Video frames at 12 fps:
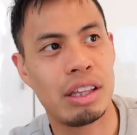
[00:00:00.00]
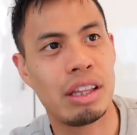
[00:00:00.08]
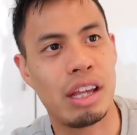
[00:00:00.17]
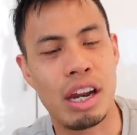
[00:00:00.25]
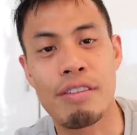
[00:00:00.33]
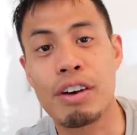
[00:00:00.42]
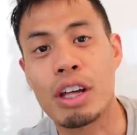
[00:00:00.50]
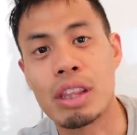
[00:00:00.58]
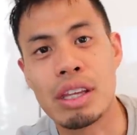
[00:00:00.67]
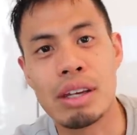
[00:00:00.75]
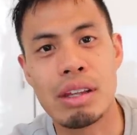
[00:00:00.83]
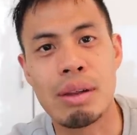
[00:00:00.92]
they never
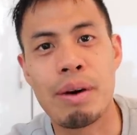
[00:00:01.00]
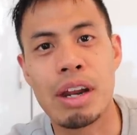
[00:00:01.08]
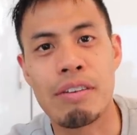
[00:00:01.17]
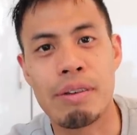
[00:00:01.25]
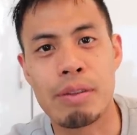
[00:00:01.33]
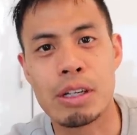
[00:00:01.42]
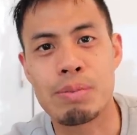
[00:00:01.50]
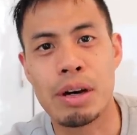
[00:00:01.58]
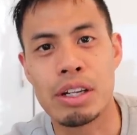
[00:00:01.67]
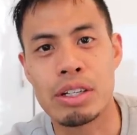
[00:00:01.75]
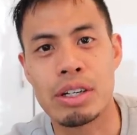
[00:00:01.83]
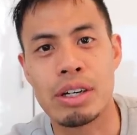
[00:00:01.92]
got the, the money from the
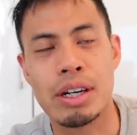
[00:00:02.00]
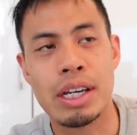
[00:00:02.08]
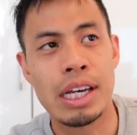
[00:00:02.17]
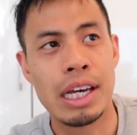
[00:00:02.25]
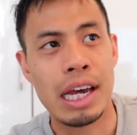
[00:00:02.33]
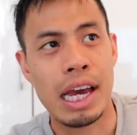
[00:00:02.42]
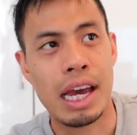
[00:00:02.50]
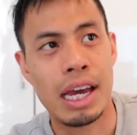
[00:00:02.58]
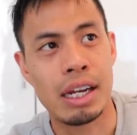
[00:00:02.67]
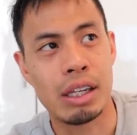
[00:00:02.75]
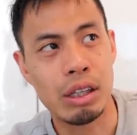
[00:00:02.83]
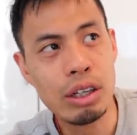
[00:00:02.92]
sponsor.
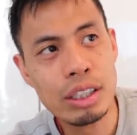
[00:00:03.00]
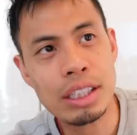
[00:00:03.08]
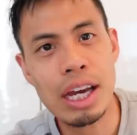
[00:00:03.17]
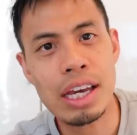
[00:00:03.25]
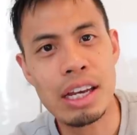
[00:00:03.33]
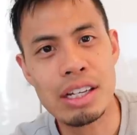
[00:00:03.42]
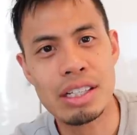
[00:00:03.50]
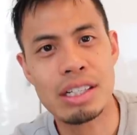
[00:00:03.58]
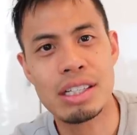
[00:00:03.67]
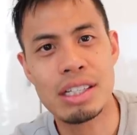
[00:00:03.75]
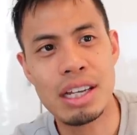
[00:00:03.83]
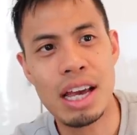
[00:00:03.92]
And it looks like he
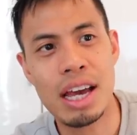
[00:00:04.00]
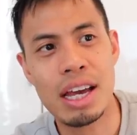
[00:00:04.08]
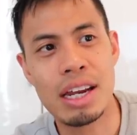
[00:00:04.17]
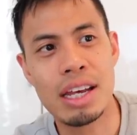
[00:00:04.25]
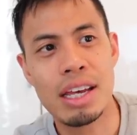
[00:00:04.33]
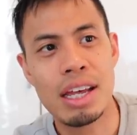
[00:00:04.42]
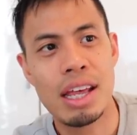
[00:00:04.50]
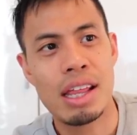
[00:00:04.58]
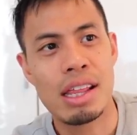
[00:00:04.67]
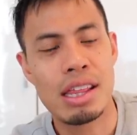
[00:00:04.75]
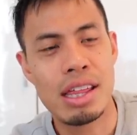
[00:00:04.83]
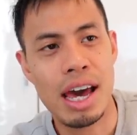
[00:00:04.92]
said
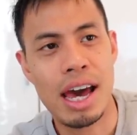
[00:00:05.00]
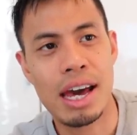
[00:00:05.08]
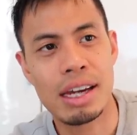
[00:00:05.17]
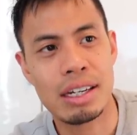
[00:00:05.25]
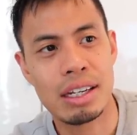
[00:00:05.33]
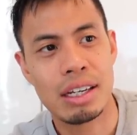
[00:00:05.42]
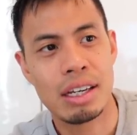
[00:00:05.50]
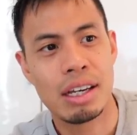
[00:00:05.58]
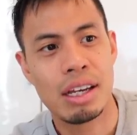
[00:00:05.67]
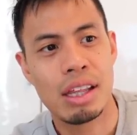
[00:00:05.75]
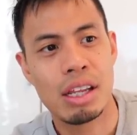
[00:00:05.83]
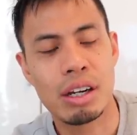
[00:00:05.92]
that
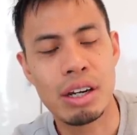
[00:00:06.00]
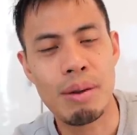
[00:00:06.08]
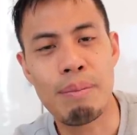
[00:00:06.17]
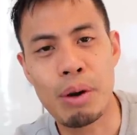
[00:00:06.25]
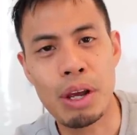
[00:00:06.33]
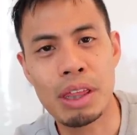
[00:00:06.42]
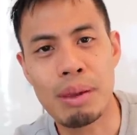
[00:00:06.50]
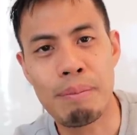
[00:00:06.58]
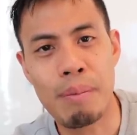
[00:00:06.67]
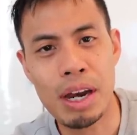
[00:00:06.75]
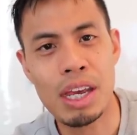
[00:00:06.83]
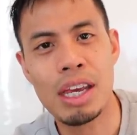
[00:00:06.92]
they're gonna bring the
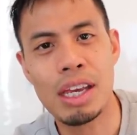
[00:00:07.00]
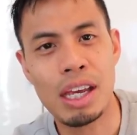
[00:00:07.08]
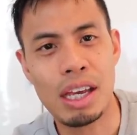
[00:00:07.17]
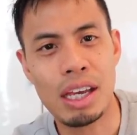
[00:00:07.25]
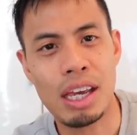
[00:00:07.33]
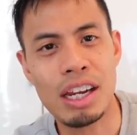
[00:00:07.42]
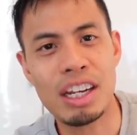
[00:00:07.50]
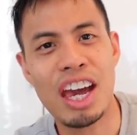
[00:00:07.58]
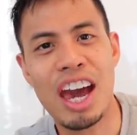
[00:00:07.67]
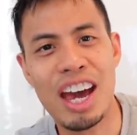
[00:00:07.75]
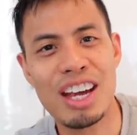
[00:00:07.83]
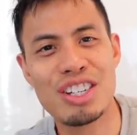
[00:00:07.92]
money in
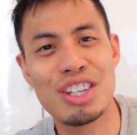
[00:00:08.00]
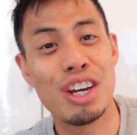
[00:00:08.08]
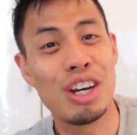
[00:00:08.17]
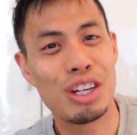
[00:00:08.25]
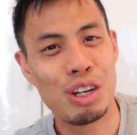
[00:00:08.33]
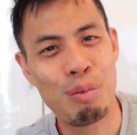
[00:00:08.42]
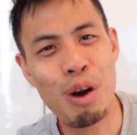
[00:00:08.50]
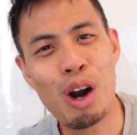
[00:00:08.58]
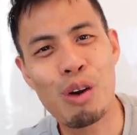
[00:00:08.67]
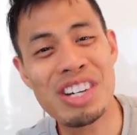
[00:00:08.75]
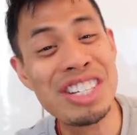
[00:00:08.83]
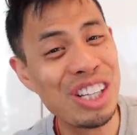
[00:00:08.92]
cash
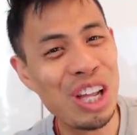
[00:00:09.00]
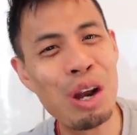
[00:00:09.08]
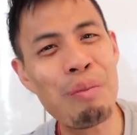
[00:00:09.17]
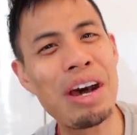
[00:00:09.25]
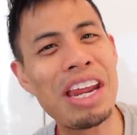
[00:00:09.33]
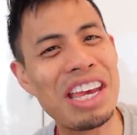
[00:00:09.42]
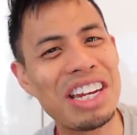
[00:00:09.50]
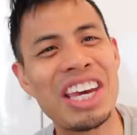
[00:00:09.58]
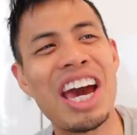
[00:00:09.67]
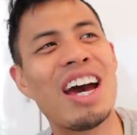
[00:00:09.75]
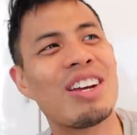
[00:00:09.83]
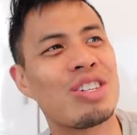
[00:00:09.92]
tomorrow, which is a lot of money in
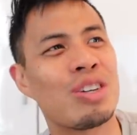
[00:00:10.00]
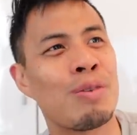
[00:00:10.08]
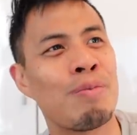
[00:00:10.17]
cash.